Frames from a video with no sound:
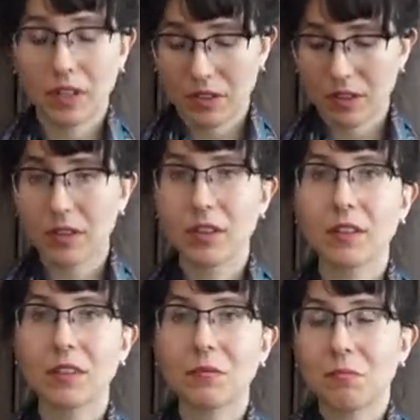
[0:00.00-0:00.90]
I think that
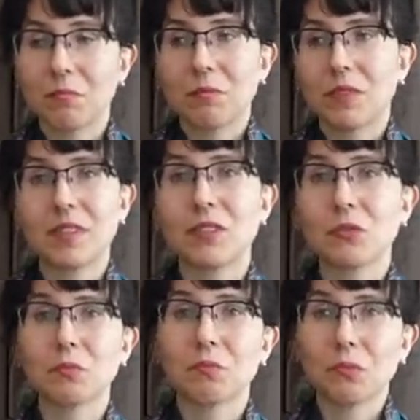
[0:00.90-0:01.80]
it
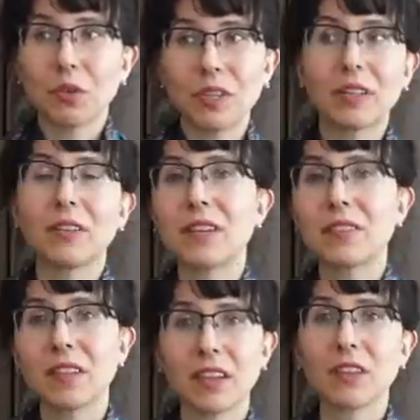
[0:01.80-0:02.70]
sits really
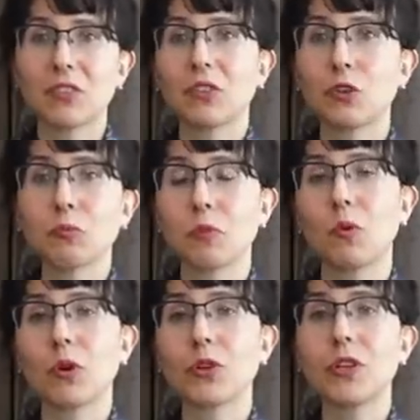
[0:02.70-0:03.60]
nicely, like it's a good
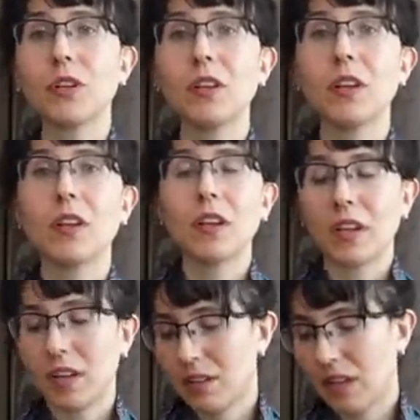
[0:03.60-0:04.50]
proportion,
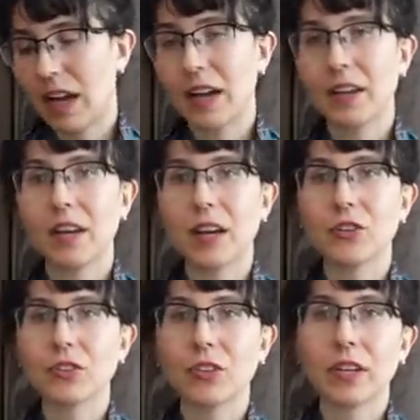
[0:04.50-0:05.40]
and I, I
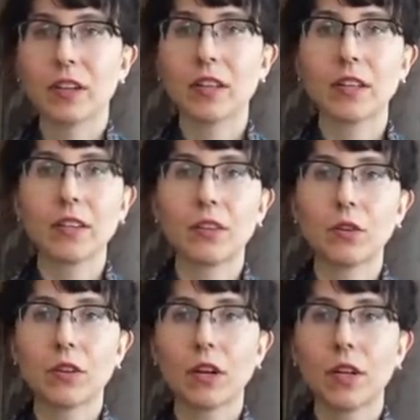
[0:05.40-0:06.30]
just like it. I like that
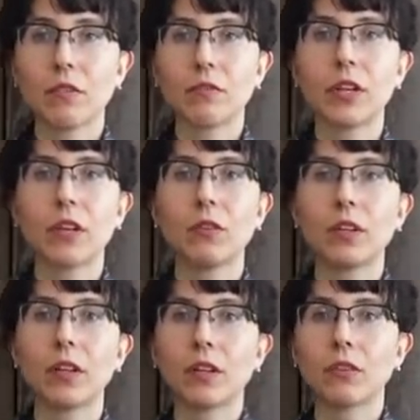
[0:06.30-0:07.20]
you can kind of dangle
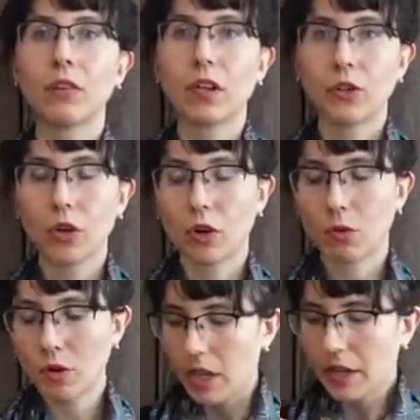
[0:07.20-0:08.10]
it and, and
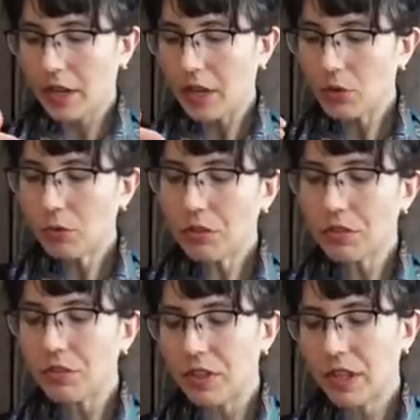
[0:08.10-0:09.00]
go. And I don't
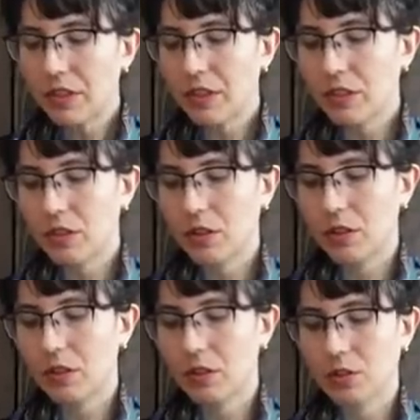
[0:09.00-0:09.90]
think that
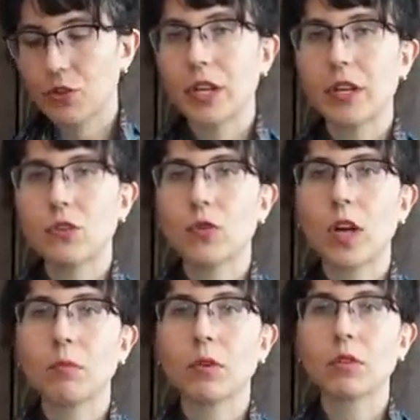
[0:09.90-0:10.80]
the chain
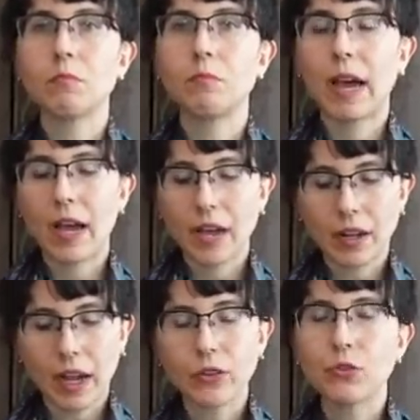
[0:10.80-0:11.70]
strap looks
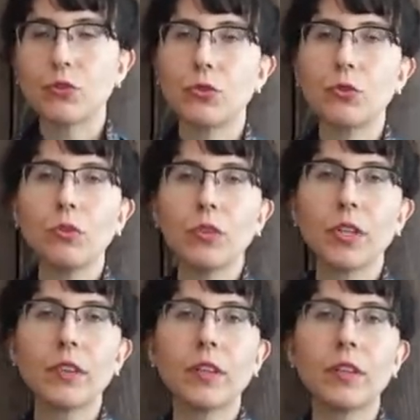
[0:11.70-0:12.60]
bad. I do
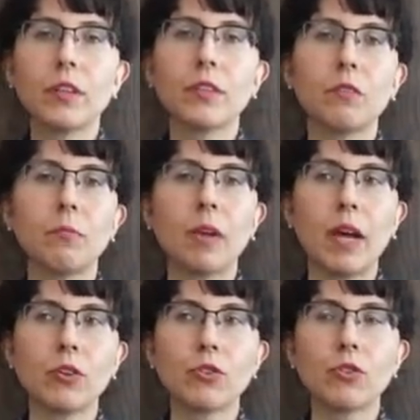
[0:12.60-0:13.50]
think that it doesn't
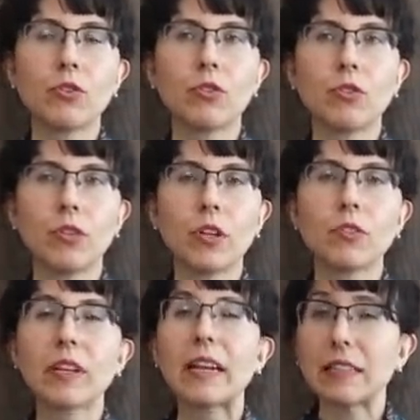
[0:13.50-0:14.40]
match
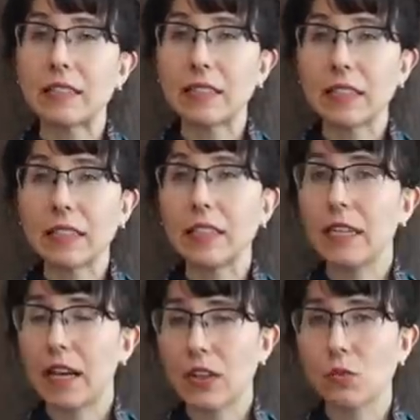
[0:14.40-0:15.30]

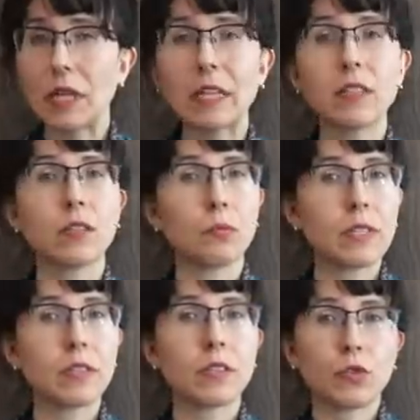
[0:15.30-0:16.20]
stylistically as well as the
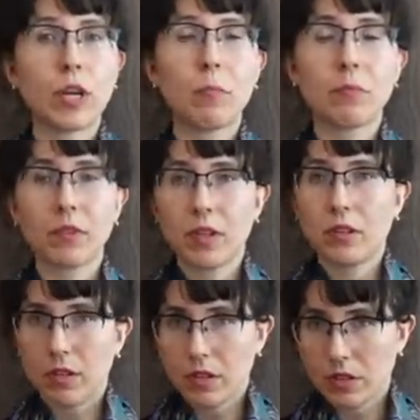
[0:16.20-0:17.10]
wristlet strap
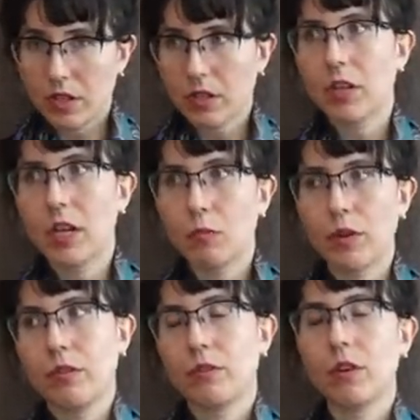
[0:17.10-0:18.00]
that it came
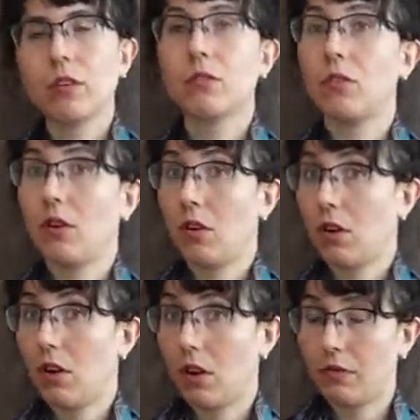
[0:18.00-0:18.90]
with does,
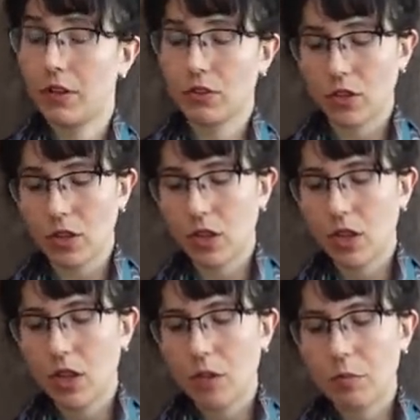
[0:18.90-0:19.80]
obviously
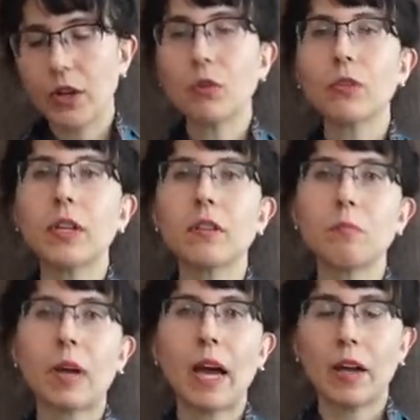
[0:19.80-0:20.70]
but I don't think it's
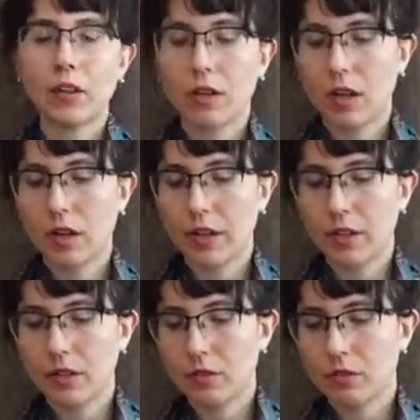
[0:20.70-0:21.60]
bad.
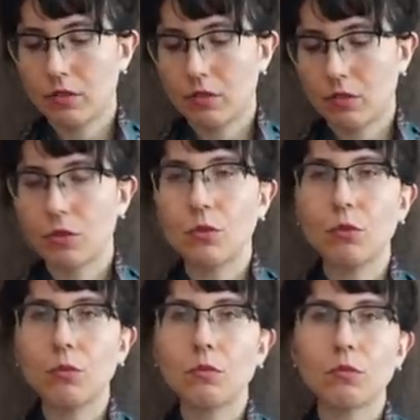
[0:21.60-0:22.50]
I
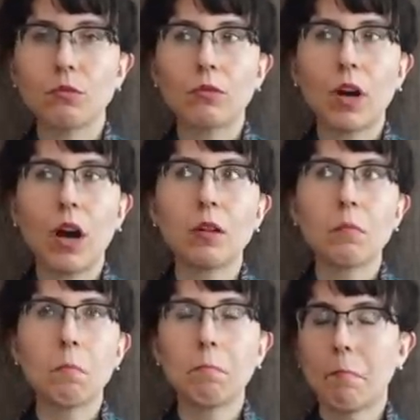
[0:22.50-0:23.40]
do not
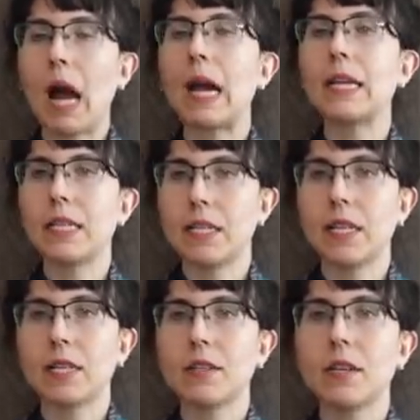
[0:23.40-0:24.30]
mind
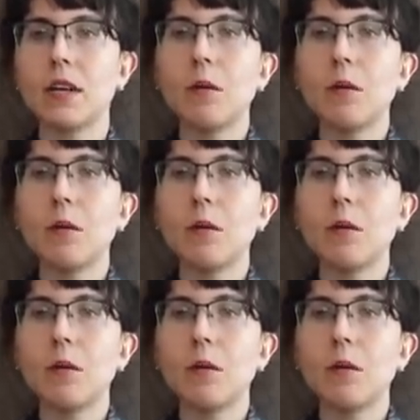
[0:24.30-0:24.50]
it.